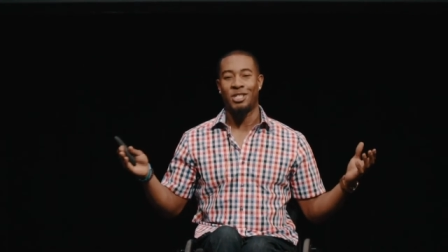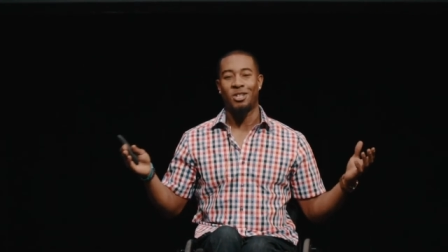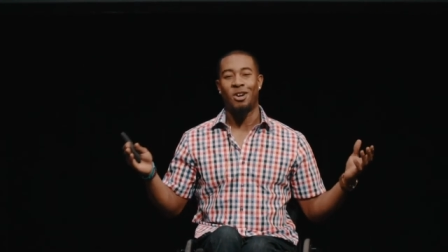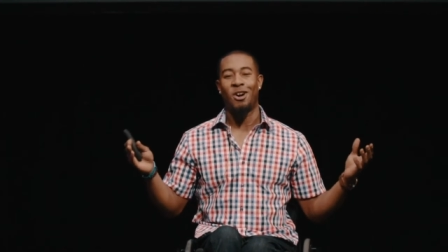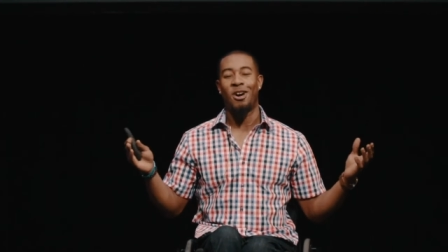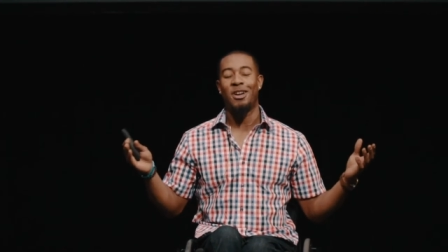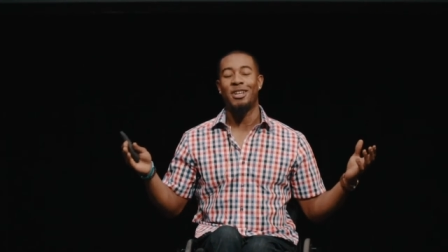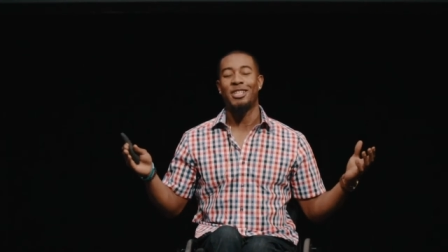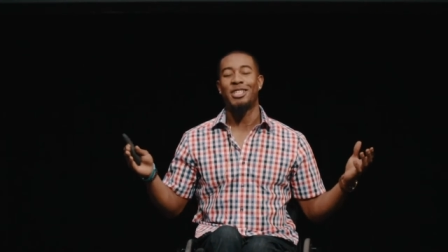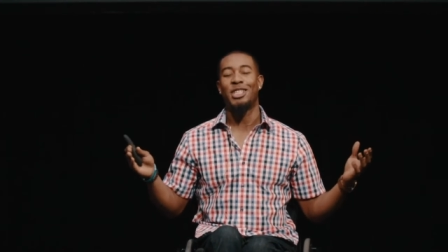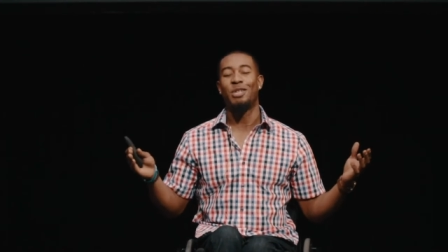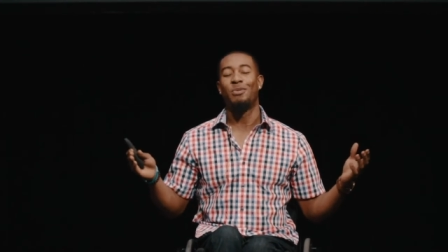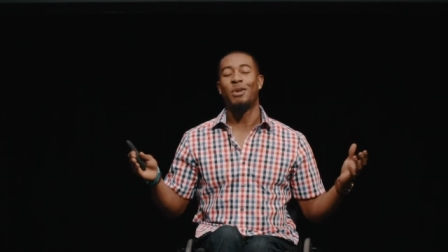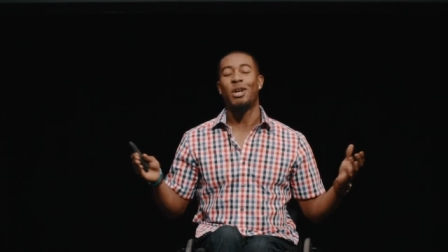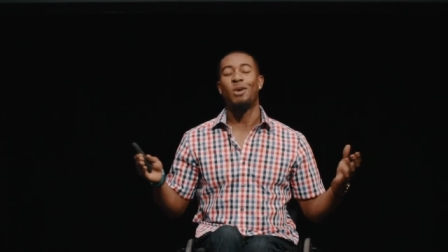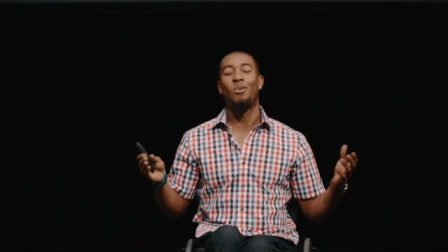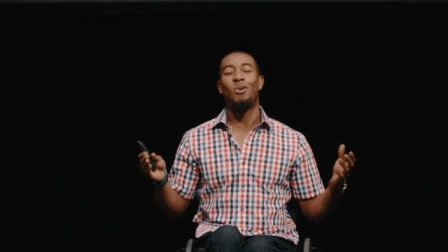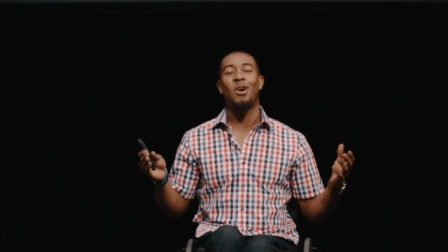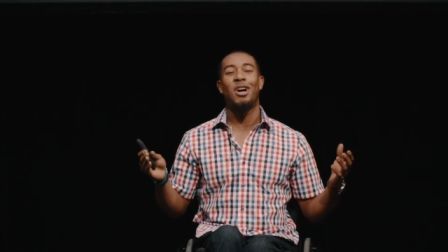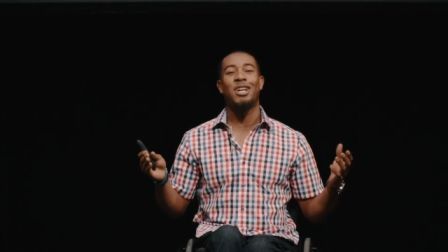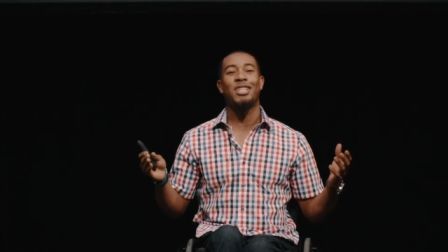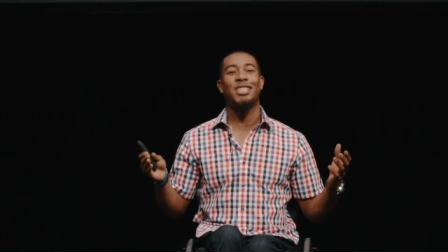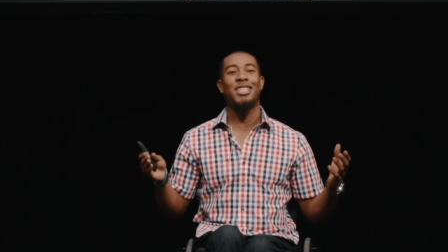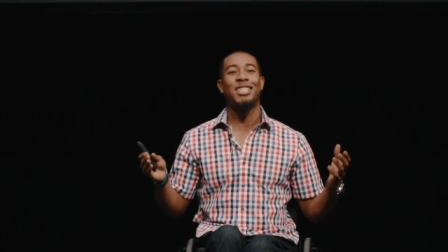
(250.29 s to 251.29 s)
Honestly, when I
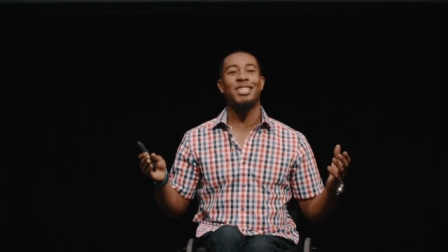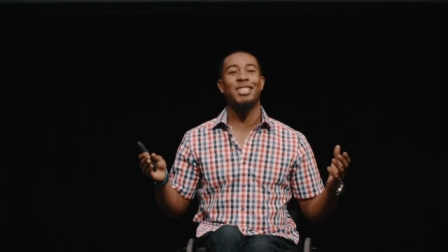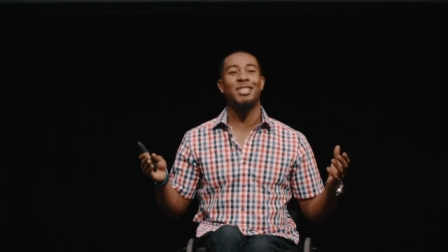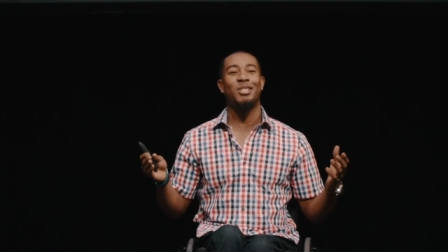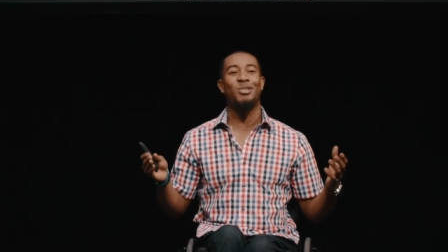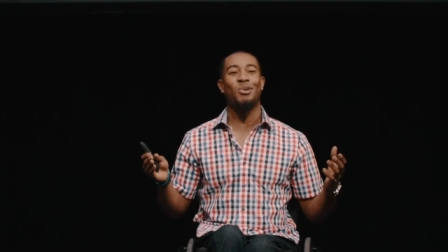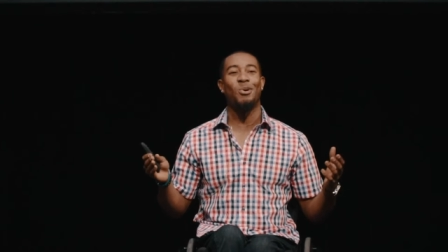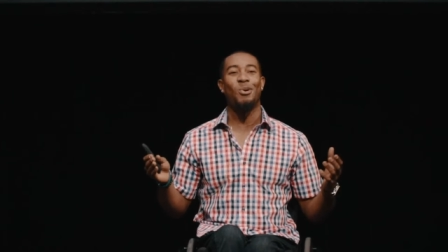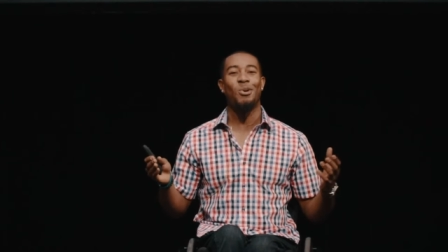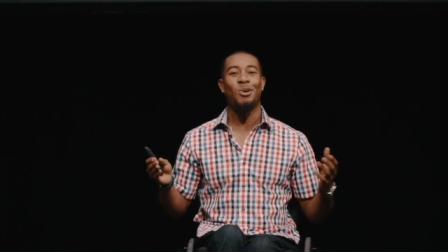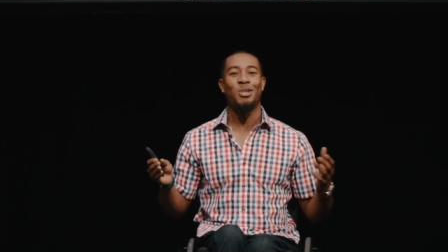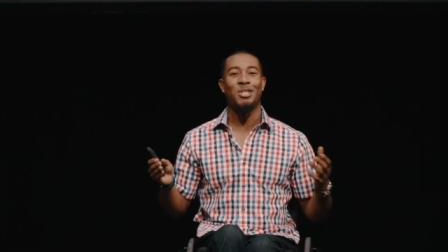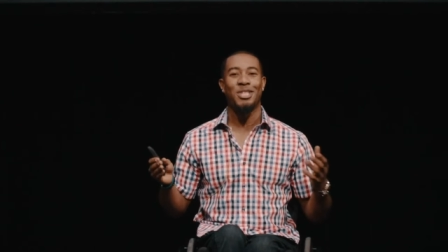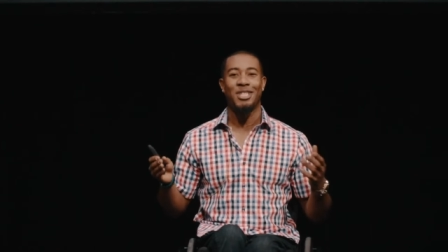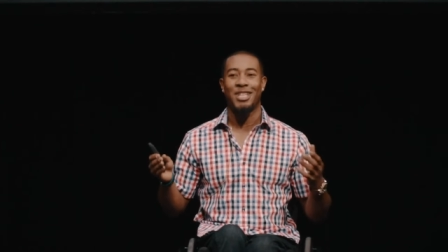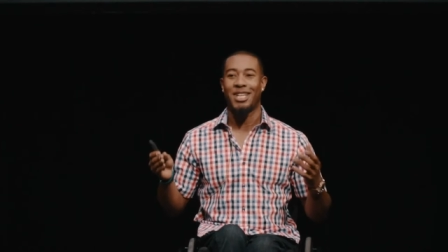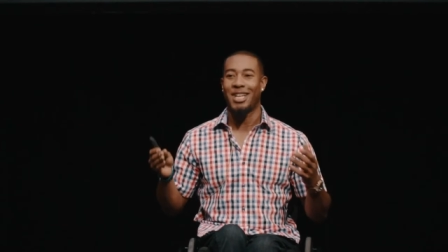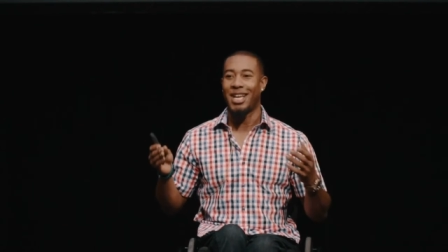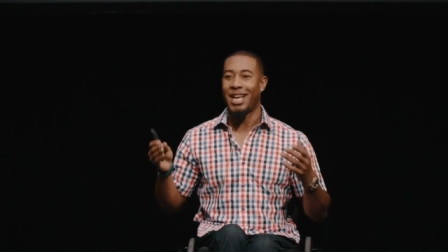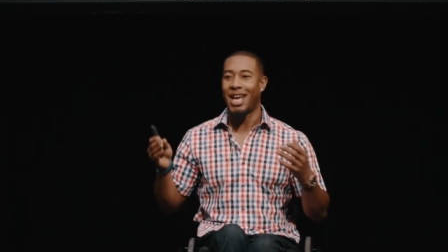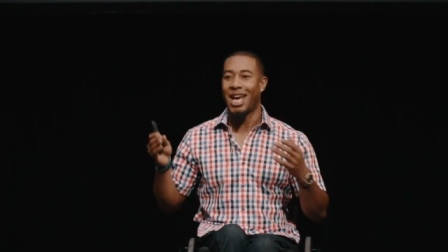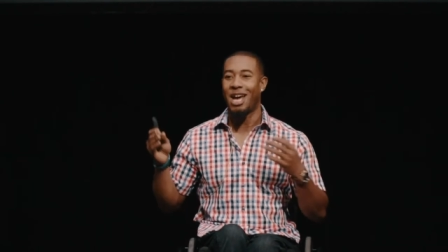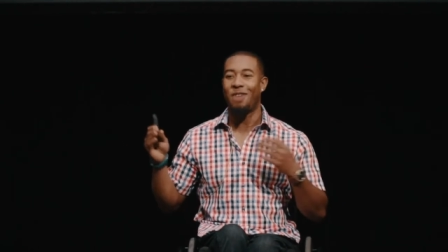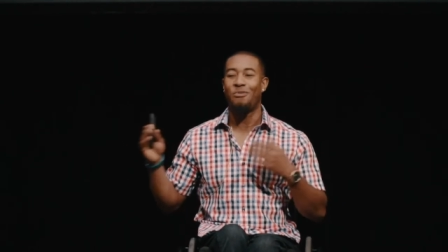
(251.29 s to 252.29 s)
walked in the doors
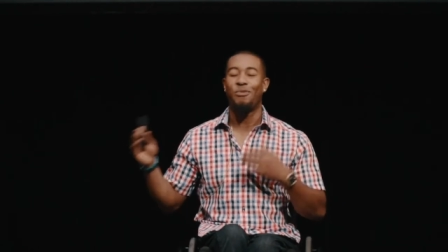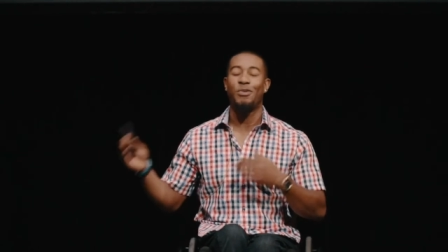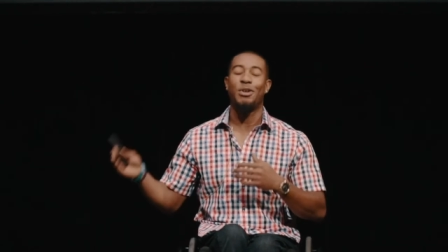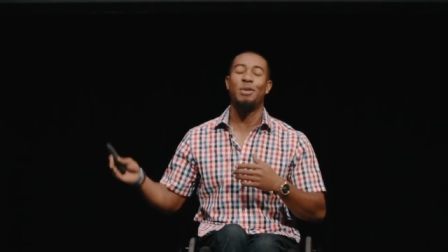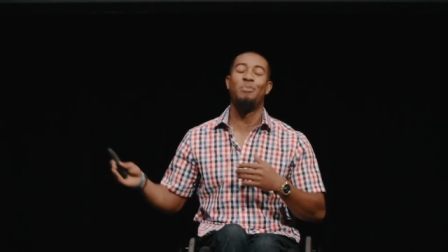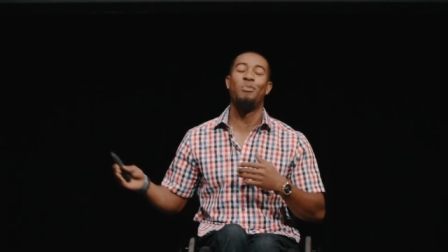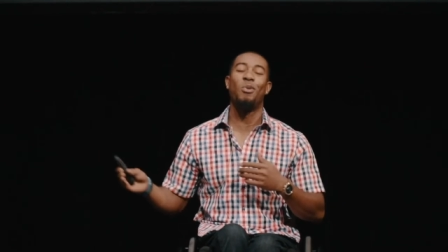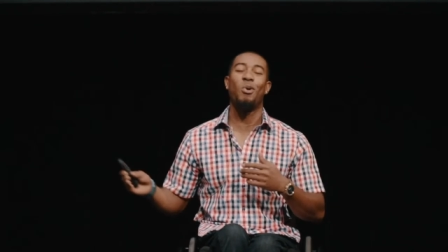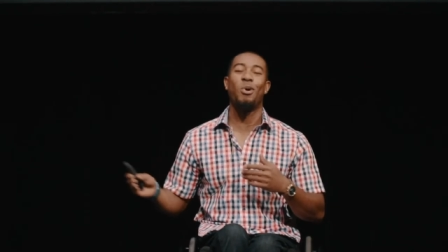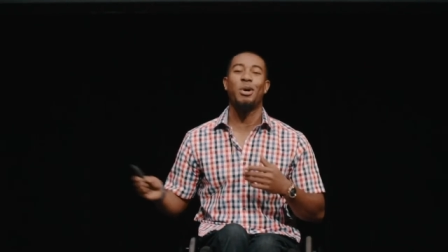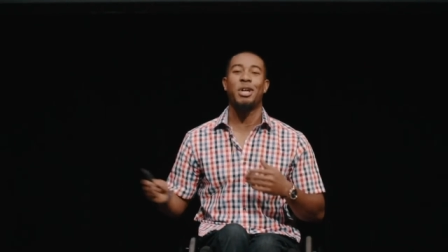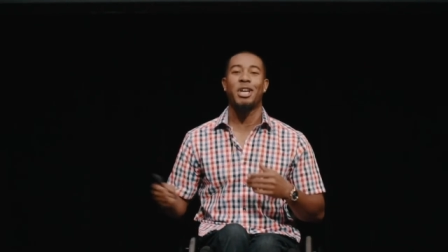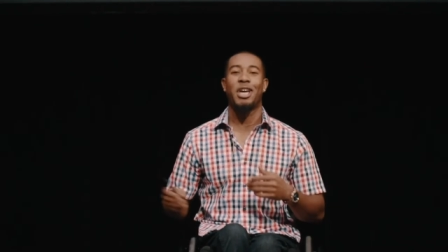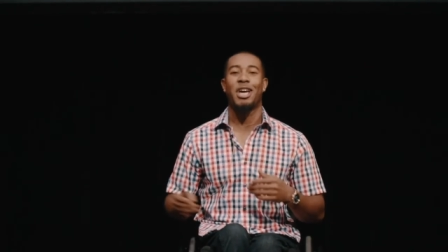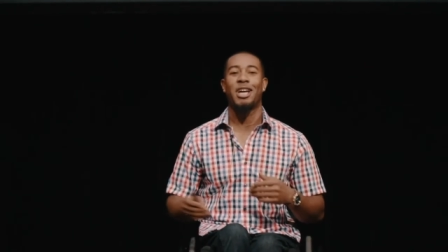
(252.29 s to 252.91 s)
every morning,